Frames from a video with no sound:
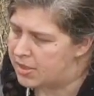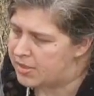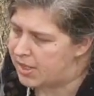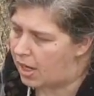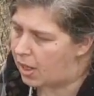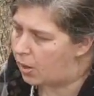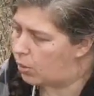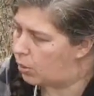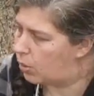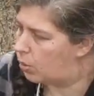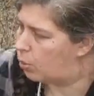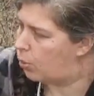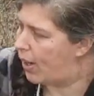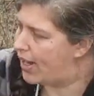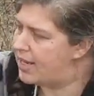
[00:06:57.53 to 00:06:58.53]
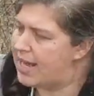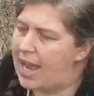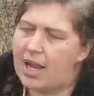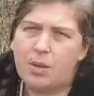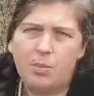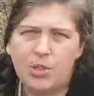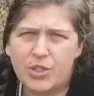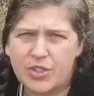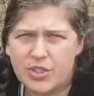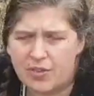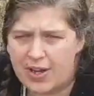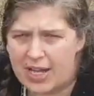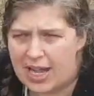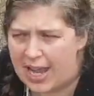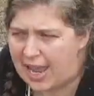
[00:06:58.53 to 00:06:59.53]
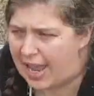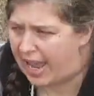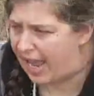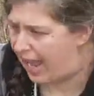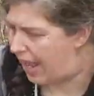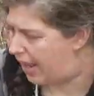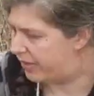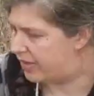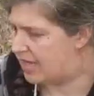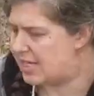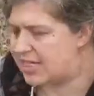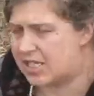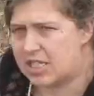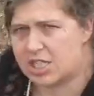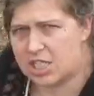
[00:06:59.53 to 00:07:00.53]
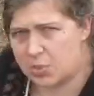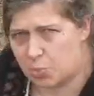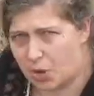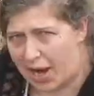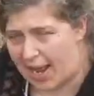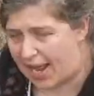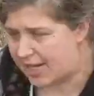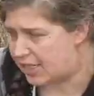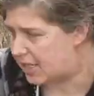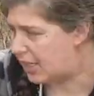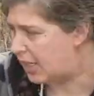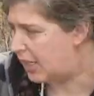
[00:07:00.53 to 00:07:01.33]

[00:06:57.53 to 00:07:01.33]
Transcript: So when the animals are in here and this is spread,